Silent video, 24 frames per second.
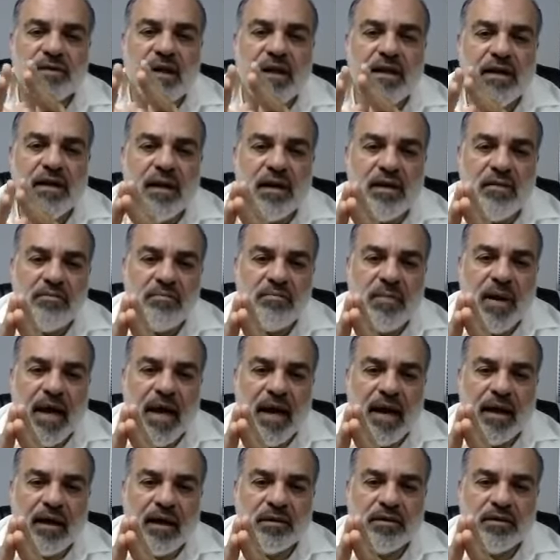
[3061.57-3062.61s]
and
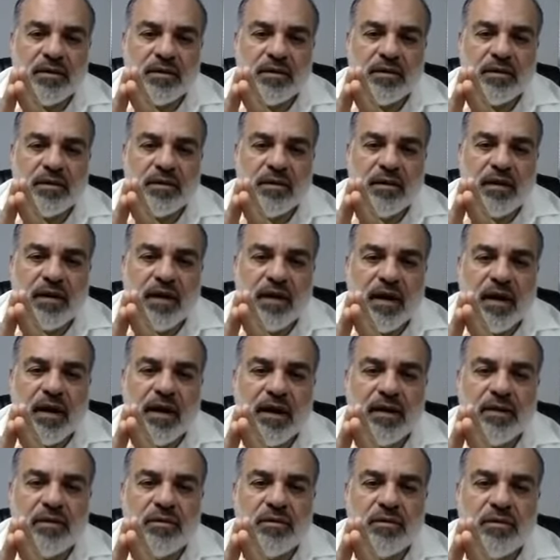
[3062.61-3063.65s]
impact
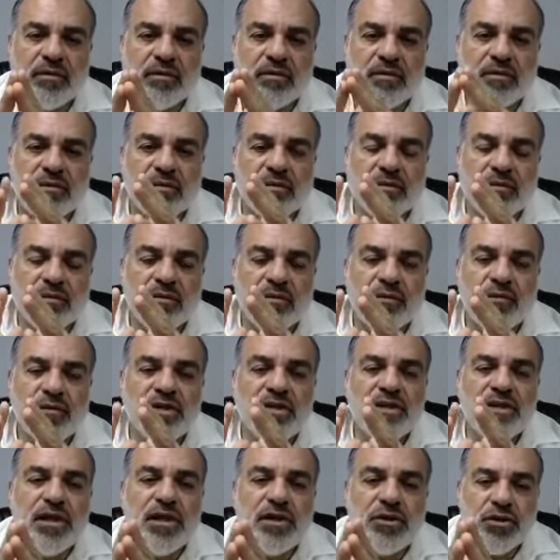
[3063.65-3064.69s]
and
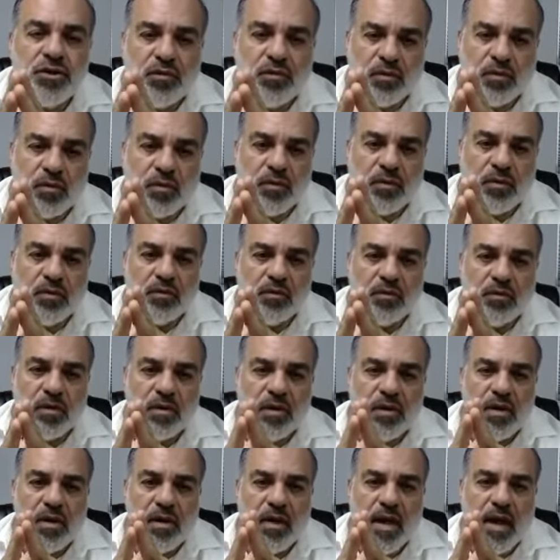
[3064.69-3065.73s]
residual
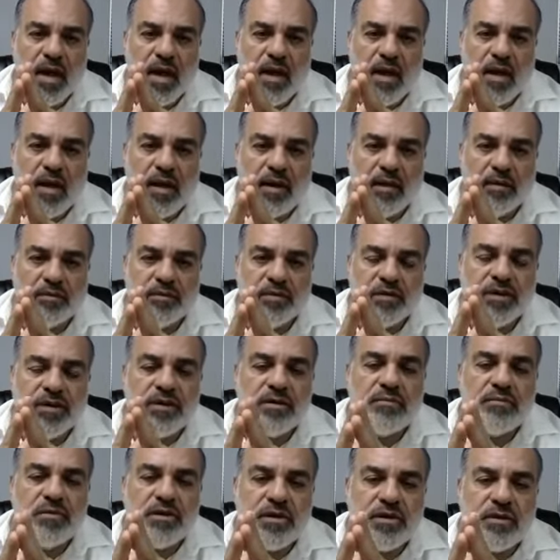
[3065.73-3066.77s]

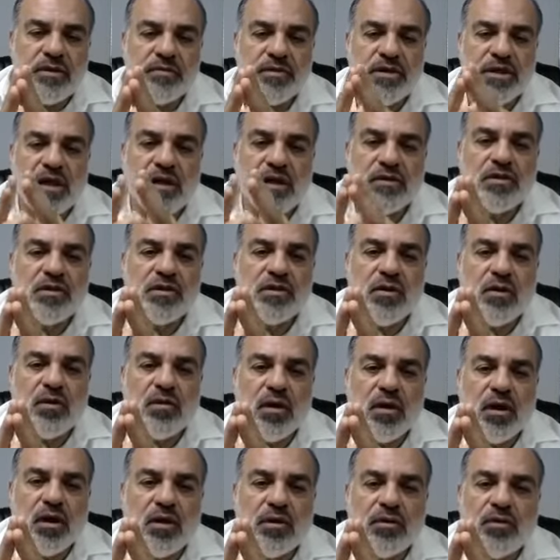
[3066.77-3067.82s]
symptoms and so
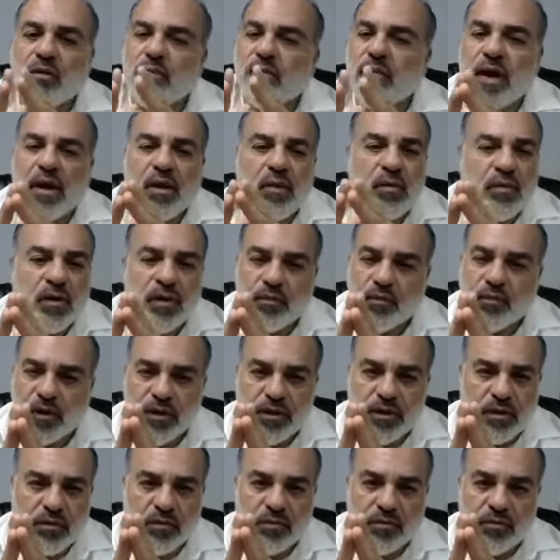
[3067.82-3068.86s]
on, no matter what we
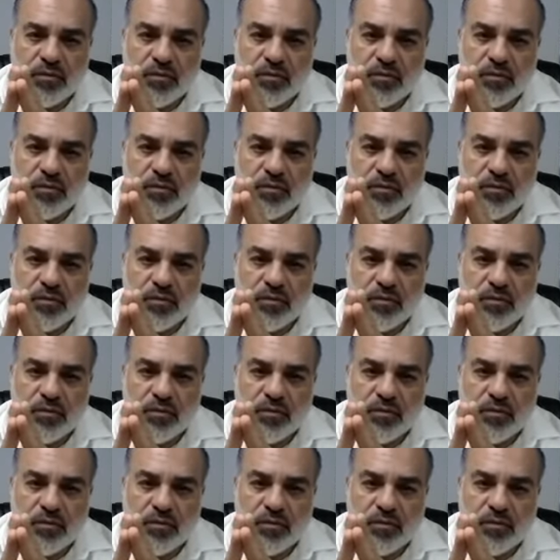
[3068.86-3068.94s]
do.